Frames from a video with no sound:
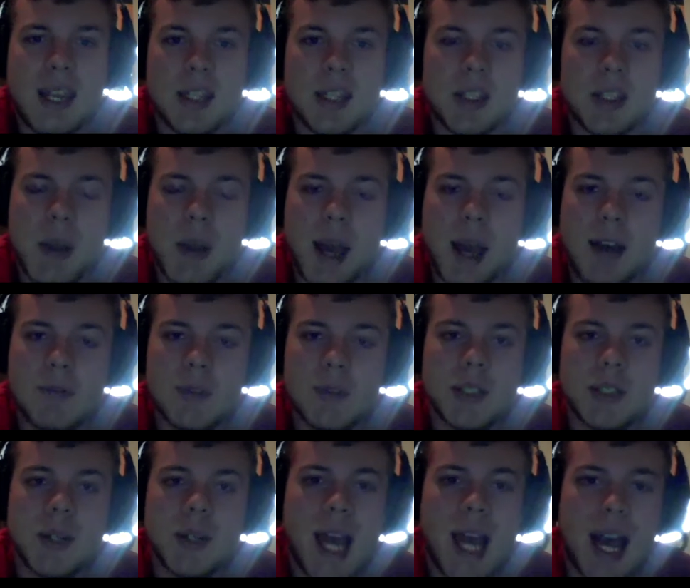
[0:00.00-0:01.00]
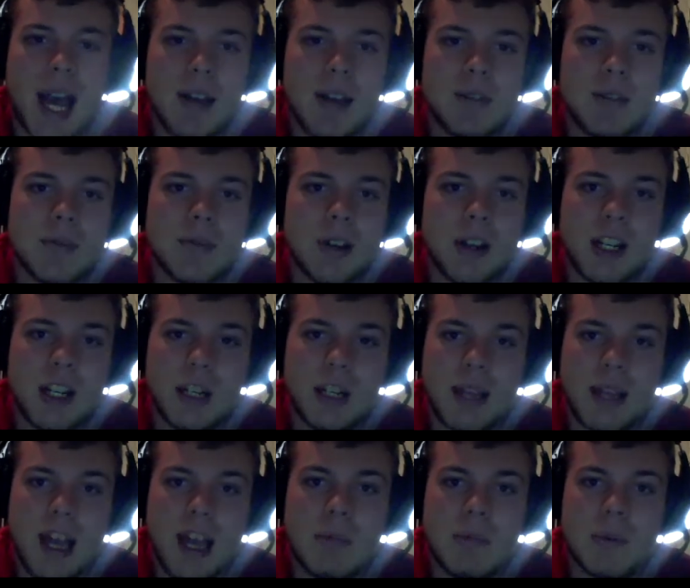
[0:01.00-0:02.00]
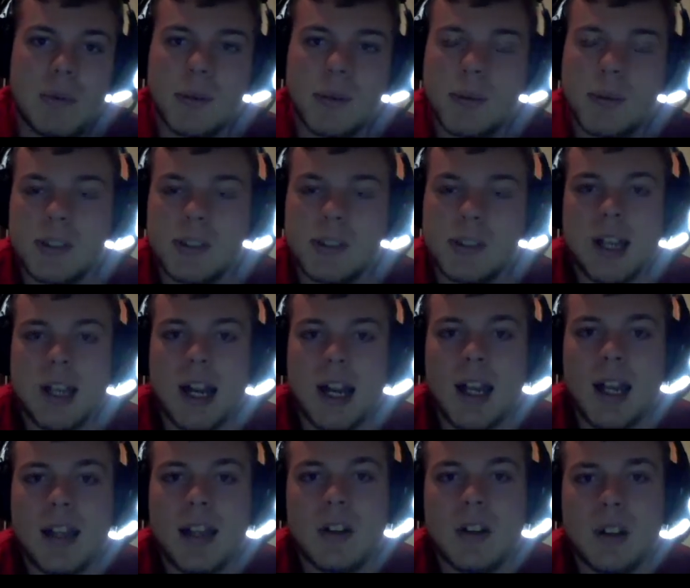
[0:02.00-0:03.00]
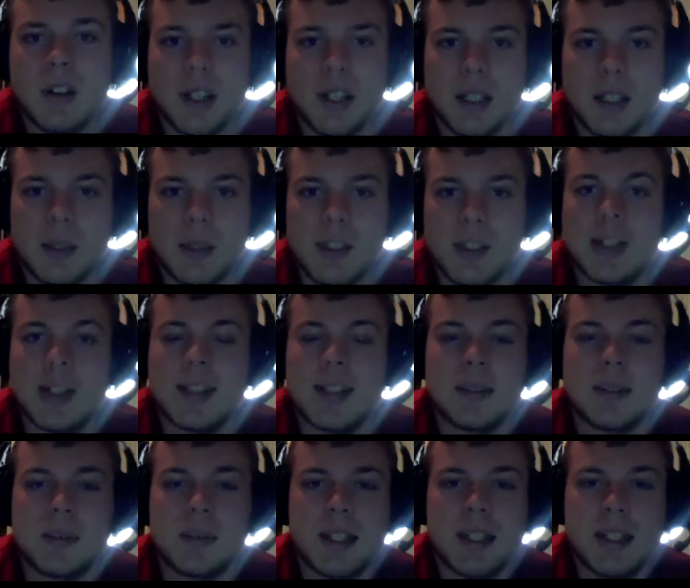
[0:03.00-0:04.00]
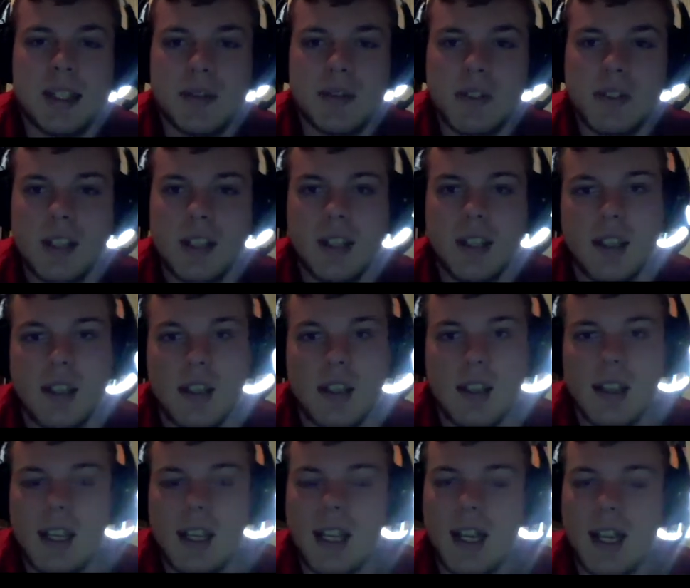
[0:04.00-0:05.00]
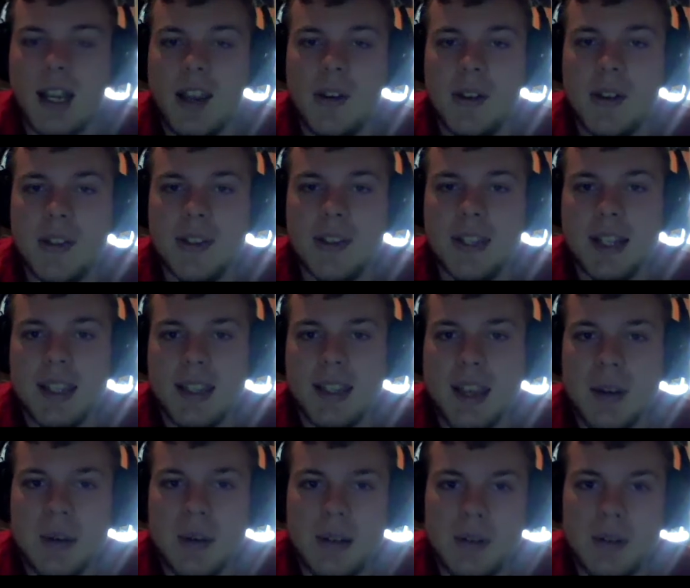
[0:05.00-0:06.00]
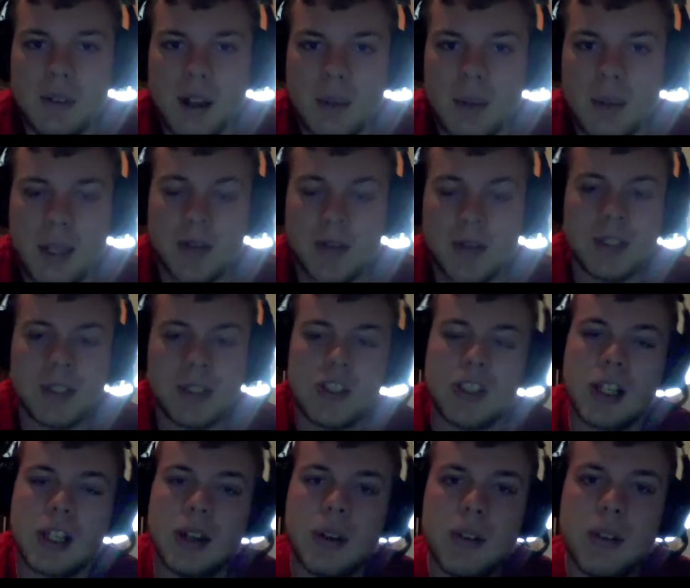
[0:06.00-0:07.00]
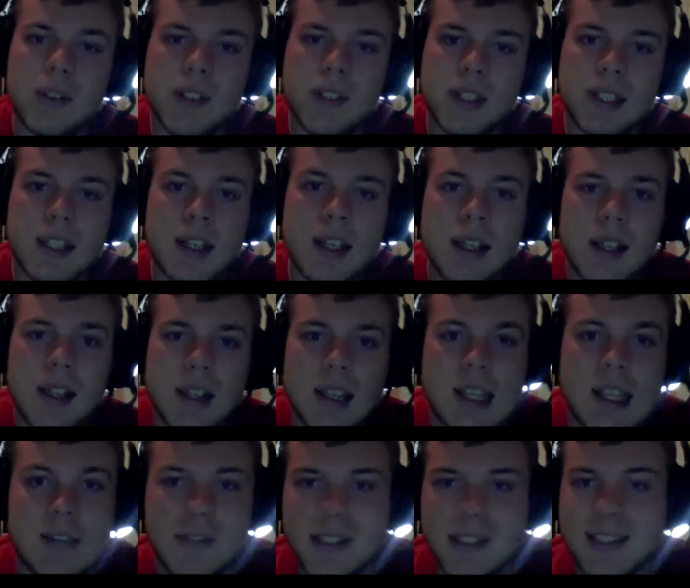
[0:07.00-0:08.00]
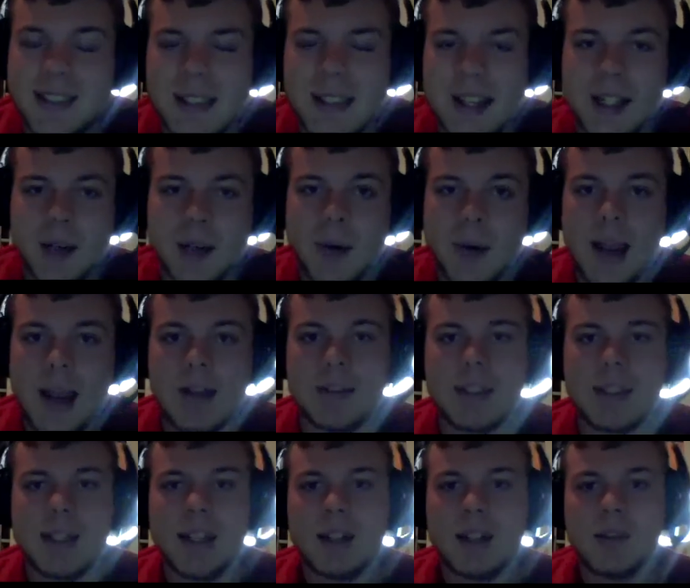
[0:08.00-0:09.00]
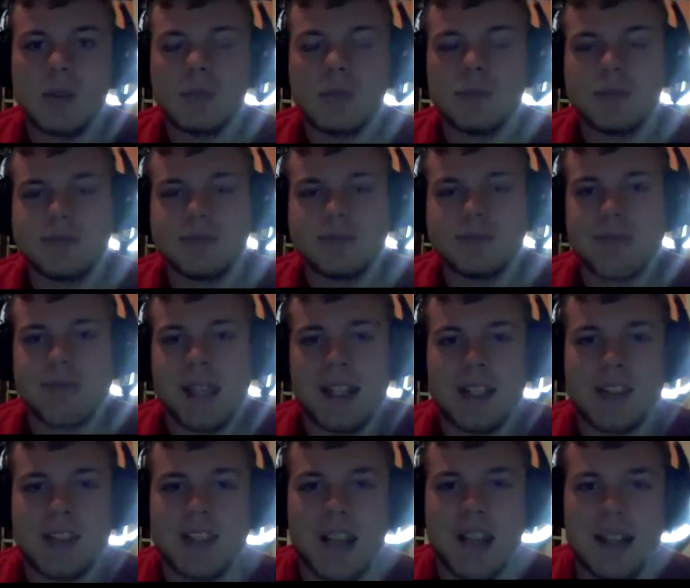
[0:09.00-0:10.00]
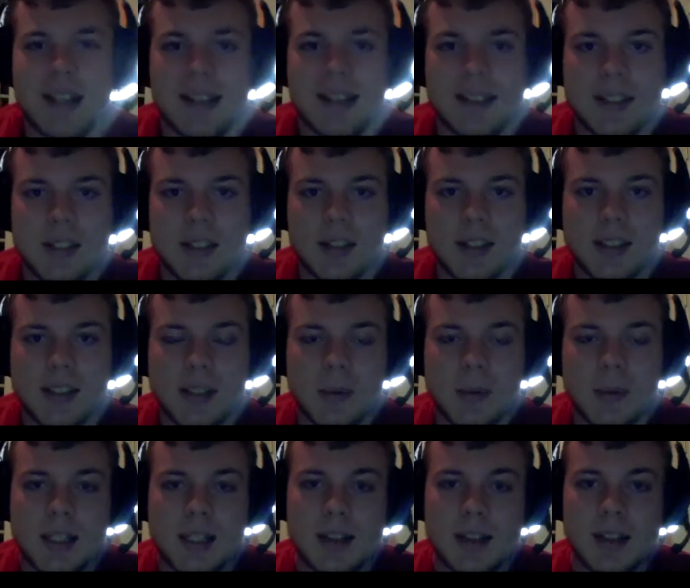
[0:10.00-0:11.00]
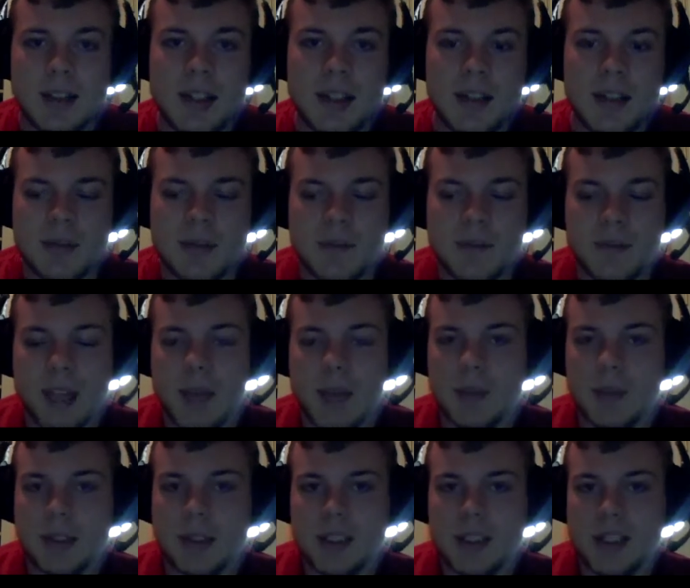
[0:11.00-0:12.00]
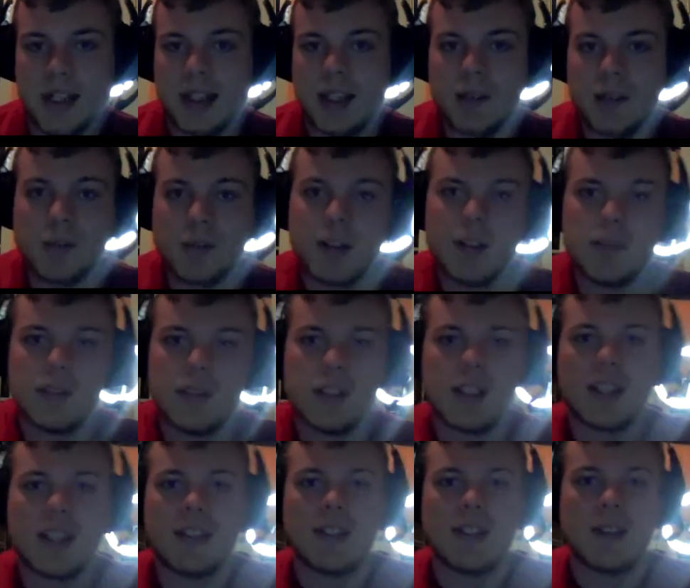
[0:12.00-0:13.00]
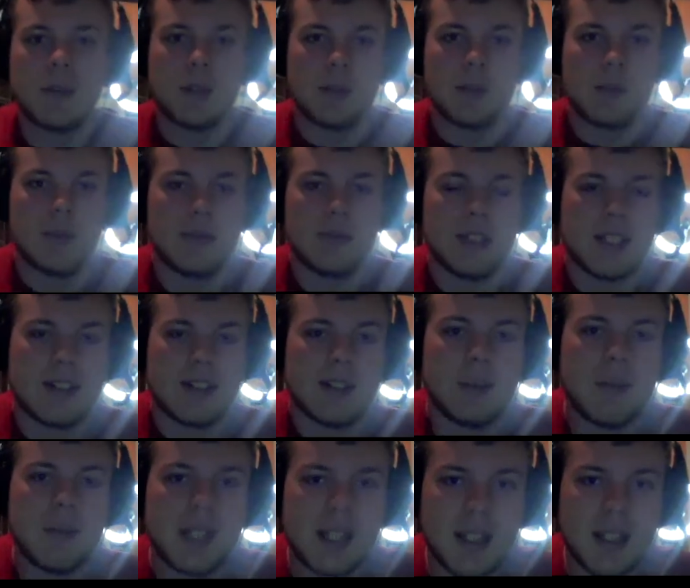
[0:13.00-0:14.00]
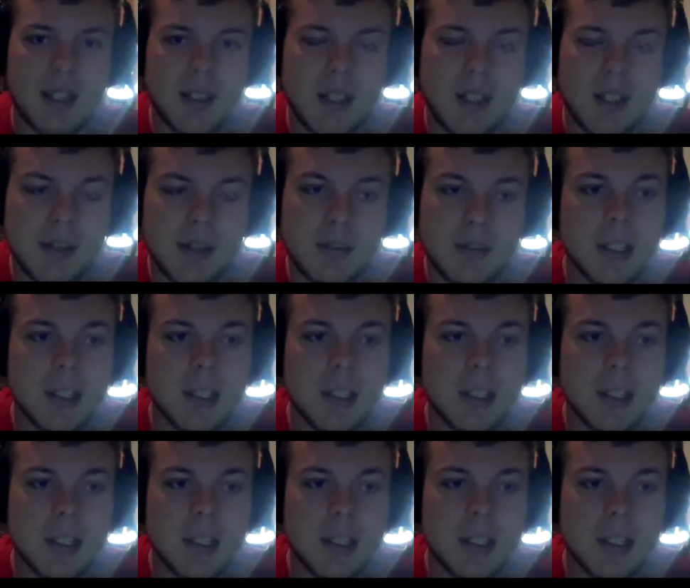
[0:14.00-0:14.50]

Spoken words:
and you have what you have, are you going to be happy with what you got, or are you going to wish you had something different? And I always think of that whenever I'm going to shows. And if it's laying around and and it's not necessarily something I love, I'm going to try to get rid of it because I want to move into something I love.